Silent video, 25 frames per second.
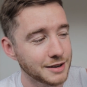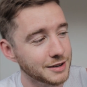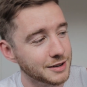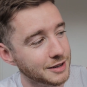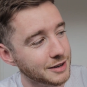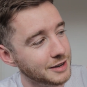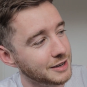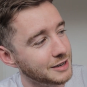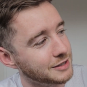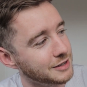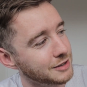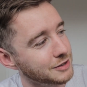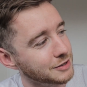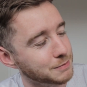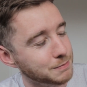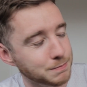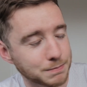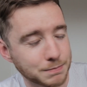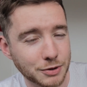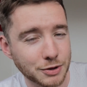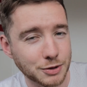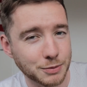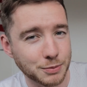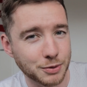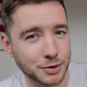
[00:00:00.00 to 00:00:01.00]
Look at this, it
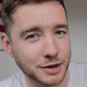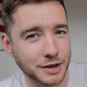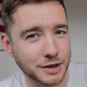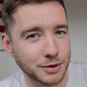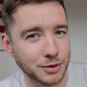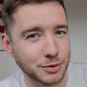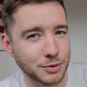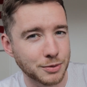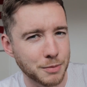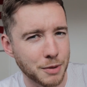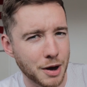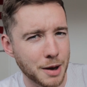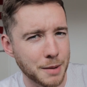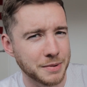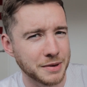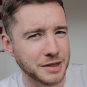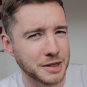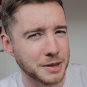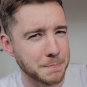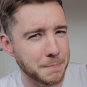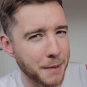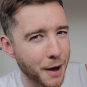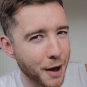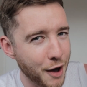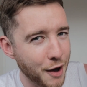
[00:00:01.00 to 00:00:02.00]
looks pretty cool. Might be
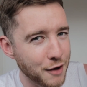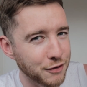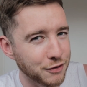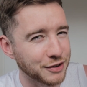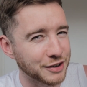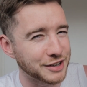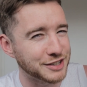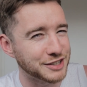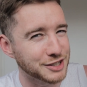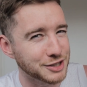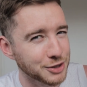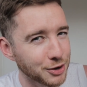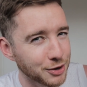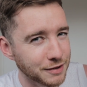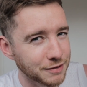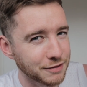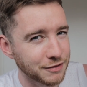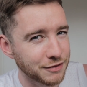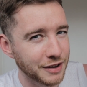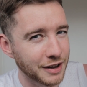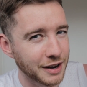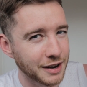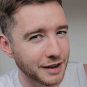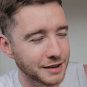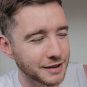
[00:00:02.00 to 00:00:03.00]
the perfect stocking
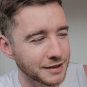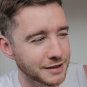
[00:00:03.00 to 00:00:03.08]
filler.